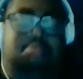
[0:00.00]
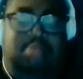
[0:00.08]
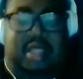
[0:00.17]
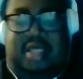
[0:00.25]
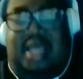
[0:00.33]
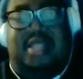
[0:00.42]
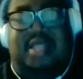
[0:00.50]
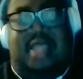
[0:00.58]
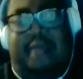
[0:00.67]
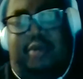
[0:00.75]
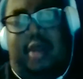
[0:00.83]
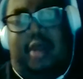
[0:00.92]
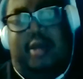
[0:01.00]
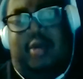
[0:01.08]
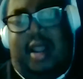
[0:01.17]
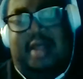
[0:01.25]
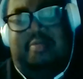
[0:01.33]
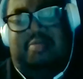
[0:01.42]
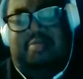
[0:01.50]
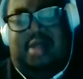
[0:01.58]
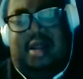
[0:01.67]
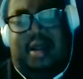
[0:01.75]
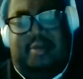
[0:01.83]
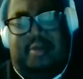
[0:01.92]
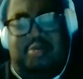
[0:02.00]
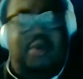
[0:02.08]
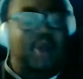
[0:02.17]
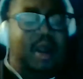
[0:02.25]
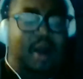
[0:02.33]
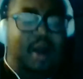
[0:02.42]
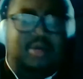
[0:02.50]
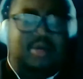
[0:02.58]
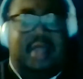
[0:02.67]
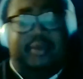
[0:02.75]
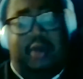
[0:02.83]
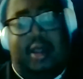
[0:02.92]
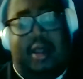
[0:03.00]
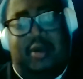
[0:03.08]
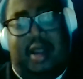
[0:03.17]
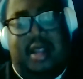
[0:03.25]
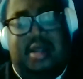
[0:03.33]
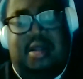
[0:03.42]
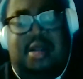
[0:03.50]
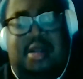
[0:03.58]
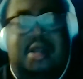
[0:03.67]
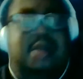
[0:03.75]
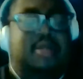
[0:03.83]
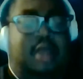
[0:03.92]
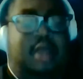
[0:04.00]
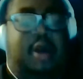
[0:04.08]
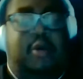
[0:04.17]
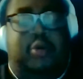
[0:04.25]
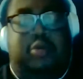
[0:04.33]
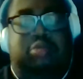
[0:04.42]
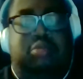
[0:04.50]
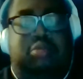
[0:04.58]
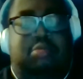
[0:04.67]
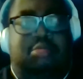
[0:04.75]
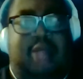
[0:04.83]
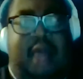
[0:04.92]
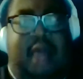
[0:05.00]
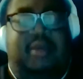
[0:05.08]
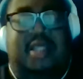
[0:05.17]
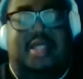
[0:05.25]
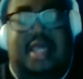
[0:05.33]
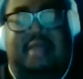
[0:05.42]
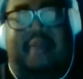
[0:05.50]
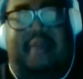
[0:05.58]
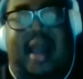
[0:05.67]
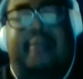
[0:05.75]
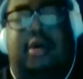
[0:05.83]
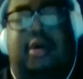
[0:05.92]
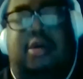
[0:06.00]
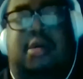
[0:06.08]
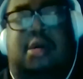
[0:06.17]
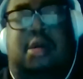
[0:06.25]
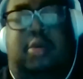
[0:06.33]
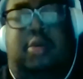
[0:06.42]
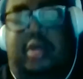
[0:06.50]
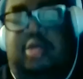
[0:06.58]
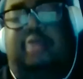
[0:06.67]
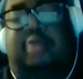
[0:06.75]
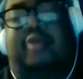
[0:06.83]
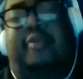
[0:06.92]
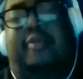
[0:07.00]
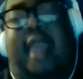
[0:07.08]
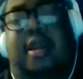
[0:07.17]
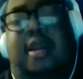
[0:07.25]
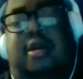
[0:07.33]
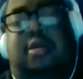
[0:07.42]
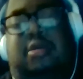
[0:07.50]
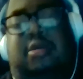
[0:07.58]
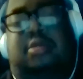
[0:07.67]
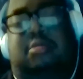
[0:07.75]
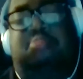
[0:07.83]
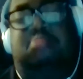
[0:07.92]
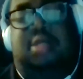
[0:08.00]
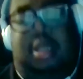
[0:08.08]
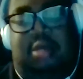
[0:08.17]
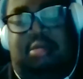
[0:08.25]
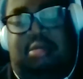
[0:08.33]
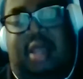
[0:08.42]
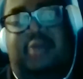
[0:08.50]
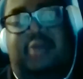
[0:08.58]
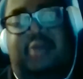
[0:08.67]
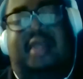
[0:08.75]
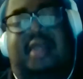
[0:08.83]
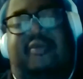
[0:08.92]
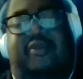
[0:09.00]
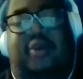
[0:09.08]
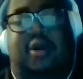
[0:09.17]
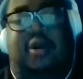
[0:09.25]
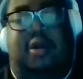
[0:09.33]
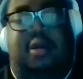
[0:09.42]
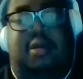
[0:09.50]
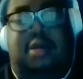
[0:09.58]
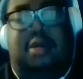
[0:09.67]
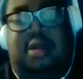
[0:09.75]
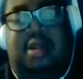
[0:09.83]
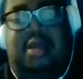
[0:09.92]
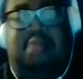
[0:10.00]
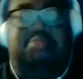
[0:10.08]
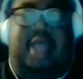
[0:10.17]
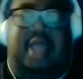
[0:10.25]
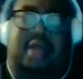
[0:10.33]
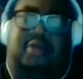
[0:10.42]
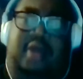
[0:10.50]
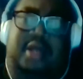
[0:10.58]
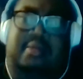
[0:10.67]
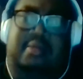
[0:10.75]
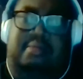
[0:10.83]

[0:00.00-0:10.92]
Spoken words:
it says it's temporary, right? We are temporary, right? So, like what it said in the Bible, we should just prepare to get ready for death, right?